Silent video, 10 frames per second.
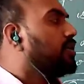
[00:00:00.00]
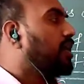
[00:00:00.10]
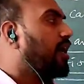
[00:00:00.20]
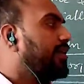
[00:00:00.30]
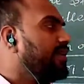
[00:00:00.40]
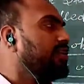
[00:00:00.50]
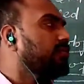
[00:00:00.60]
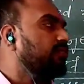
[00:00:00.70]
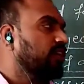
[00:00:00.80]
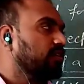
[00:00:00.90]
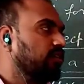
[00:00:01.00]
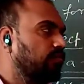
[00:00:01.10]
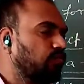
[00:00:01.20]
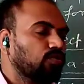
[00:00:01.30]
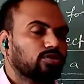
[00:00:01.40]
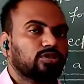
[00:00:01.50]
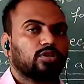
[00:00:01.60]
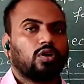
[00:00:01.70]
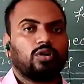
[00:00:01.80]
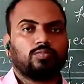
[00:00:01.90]
turning effect of force
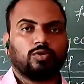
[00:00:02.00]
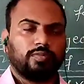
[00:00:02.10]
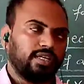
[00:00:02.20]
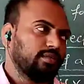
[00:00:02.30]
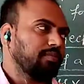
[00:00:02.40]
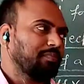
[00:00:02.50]
or moment.